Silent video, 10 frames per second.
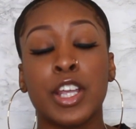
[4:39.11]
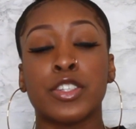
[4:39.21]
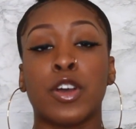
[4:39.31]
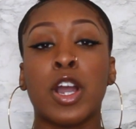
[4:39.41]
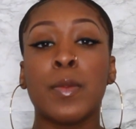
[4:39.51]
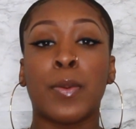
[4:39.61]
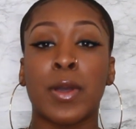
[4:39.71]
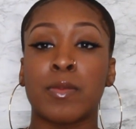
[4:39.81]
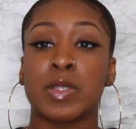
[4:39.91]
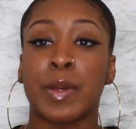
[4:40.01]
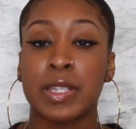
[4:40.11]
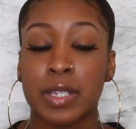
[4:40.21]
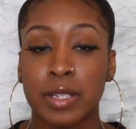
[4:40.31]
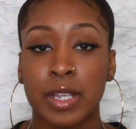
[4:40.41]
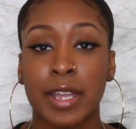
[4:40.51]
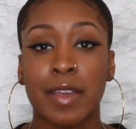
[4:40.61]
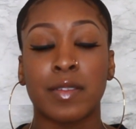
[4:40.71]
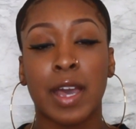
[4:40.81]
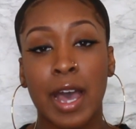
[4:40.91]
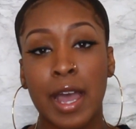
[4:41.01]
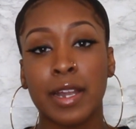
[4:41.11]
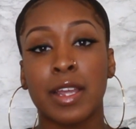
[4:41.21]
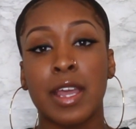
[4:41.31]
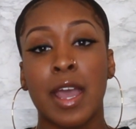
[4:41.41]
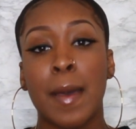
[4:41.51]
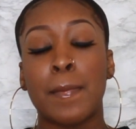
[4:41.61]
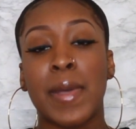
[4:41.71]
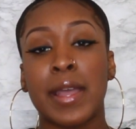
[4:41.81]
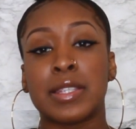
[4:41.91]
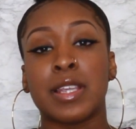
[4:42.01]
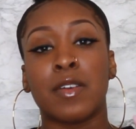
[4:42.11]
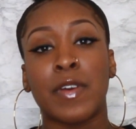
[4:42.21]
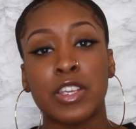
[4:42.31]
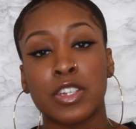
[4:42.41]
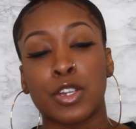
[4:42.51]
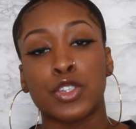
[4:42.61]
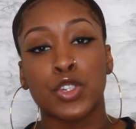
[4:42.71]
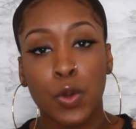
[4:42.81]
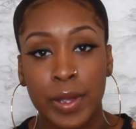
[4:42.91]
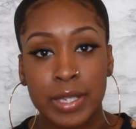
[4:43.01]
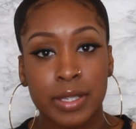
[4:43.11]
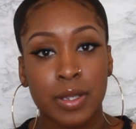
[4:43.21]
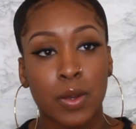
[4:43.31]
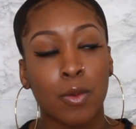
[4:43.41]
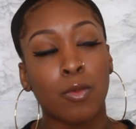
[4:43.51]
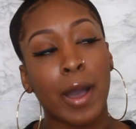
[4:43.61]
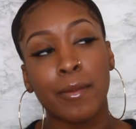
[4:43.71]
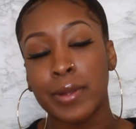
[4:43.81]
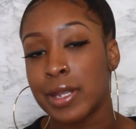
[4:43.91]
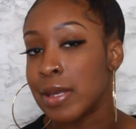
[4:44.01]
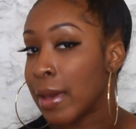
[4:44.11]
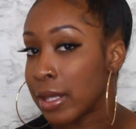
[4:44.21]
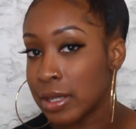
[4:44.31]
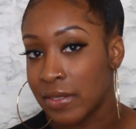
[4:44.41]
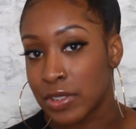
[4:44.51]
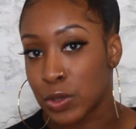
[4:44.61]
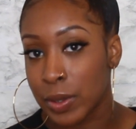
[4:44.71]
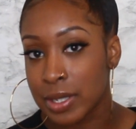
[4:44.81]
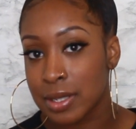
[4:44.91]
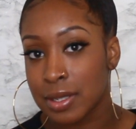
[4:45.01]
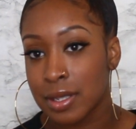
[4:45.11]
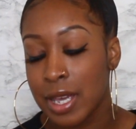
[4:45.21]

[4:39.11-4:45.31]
So her point was basically, if God made salvation a choice, why wouldn't he make love a choice?